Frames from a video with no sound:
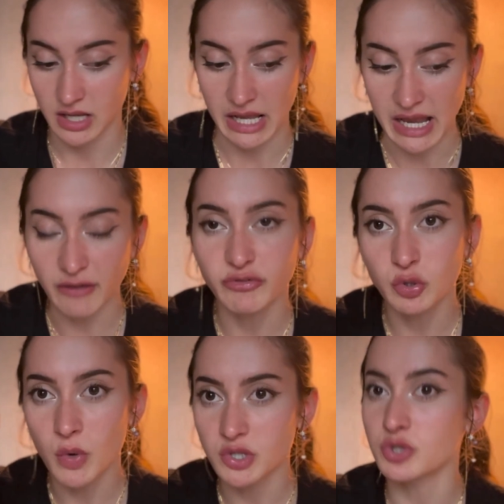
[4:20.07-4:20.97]
If you
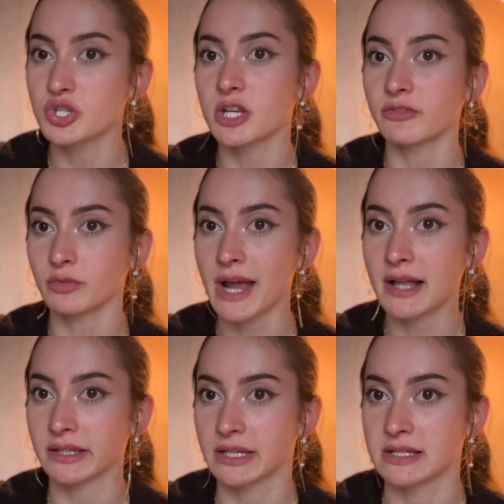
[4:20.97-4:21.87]
want to shift
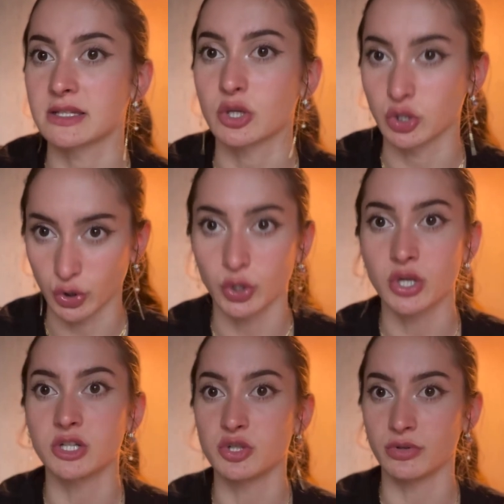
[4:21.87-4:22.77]
realities, you're going
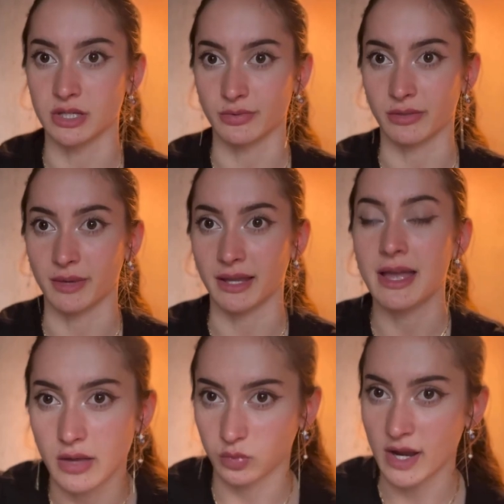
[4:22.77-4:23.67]
to do this with me.
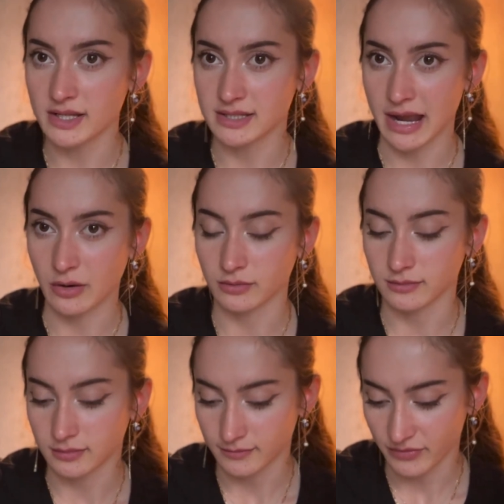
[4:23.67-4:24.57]
Write down,
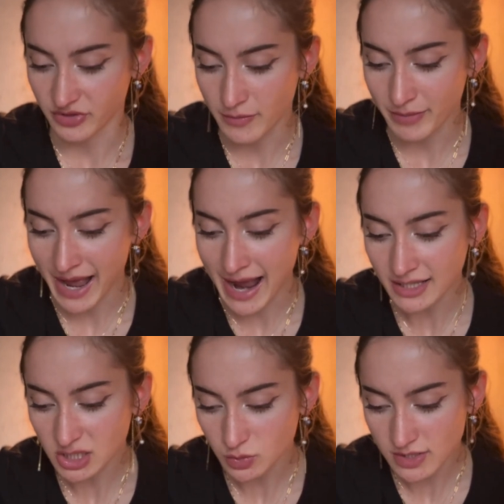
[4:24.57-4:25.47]
the
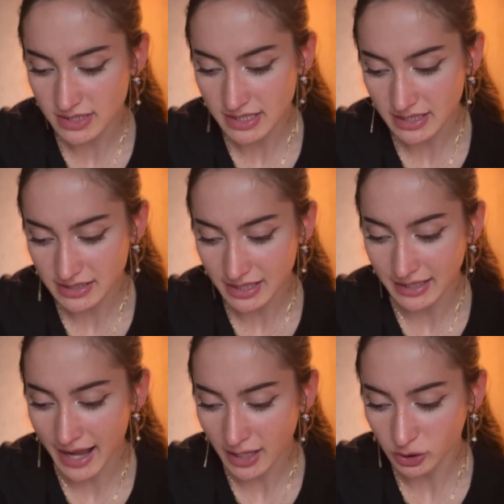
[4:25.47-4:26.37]
past was needed to
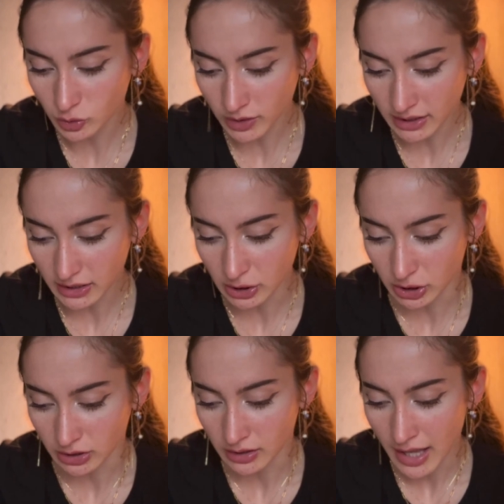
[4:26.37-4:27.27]
get you
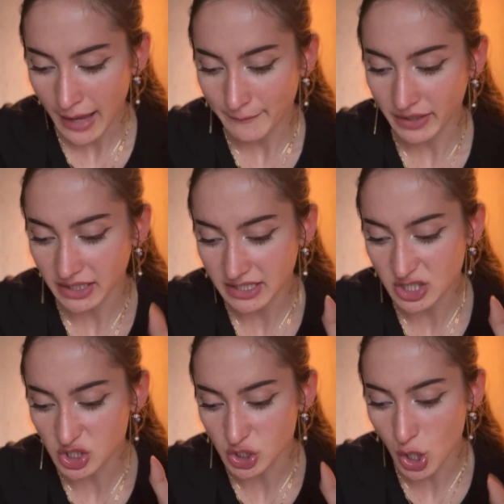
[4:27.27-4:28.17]
here, but it is
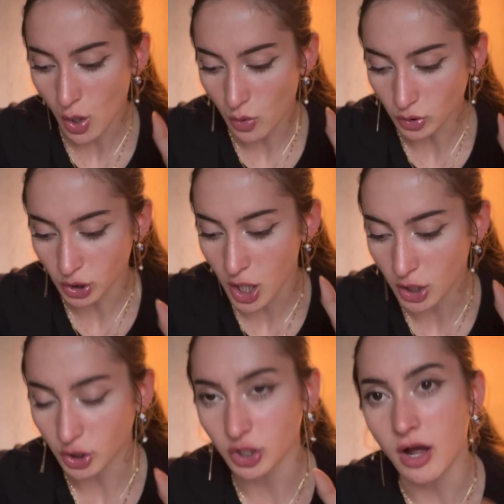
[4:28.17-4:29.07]
no
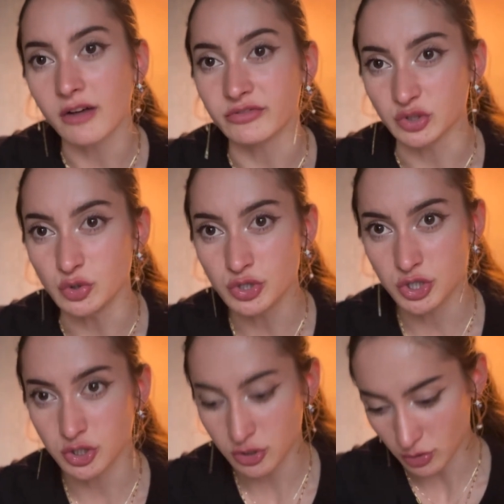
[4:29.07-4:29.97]
longer of use
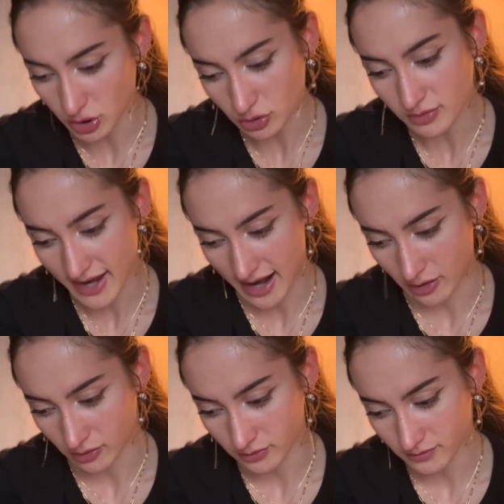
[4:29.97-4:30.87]
to you
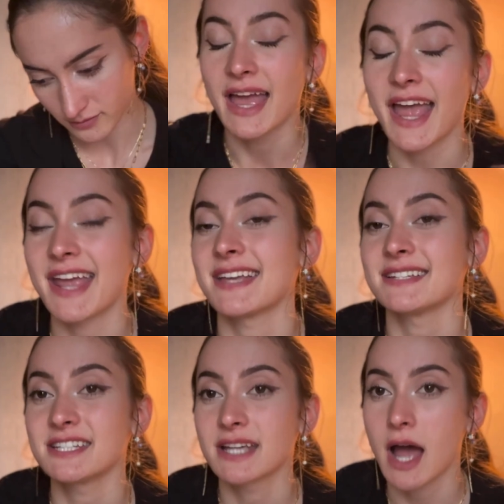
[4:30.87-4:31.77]
now.
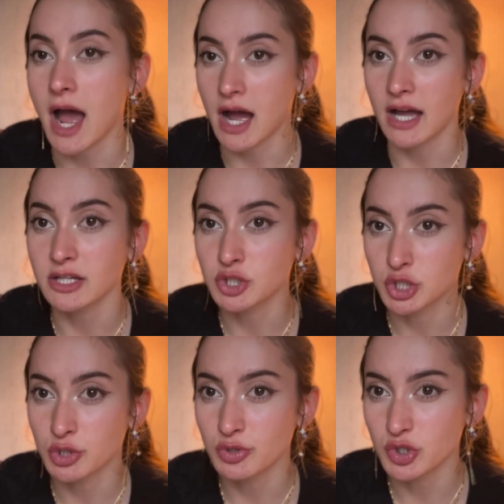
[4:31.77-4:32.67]
And I
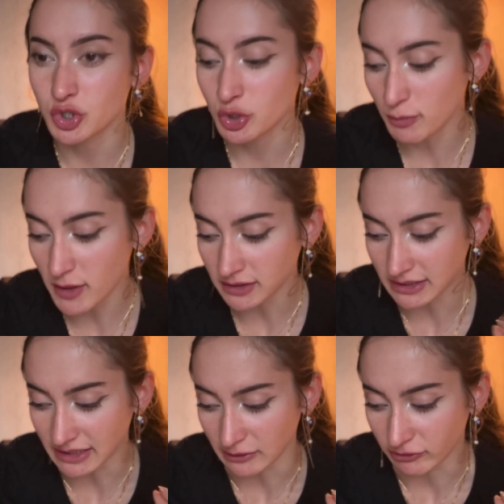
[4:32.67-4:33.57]
choose to
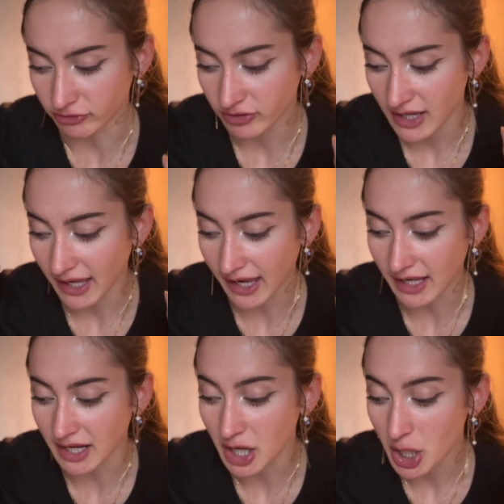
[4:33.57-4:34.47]
believe
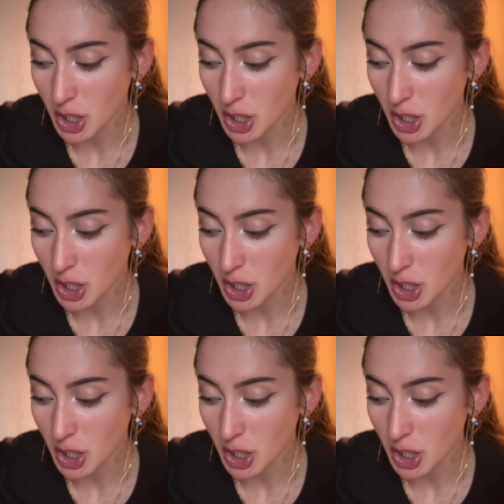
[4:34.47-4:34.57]
in